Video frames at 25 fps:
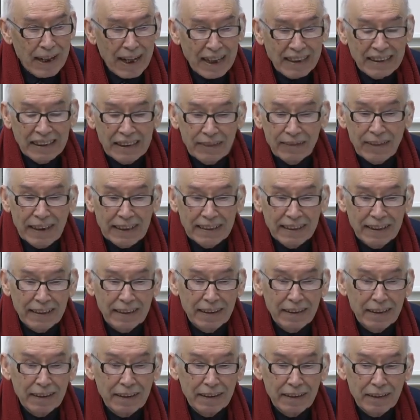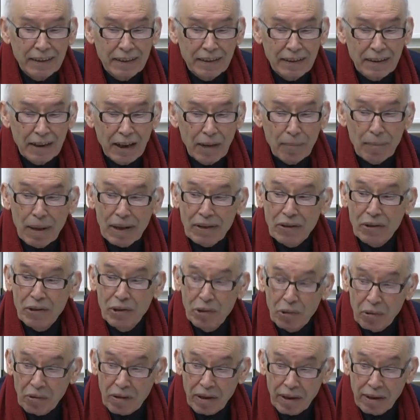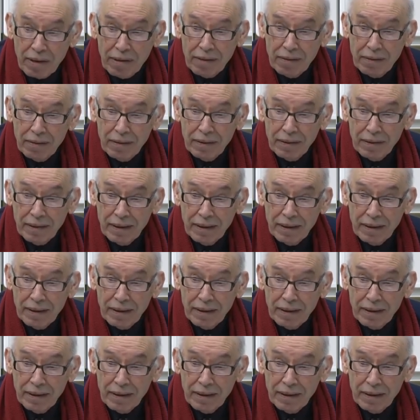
activated by the youth.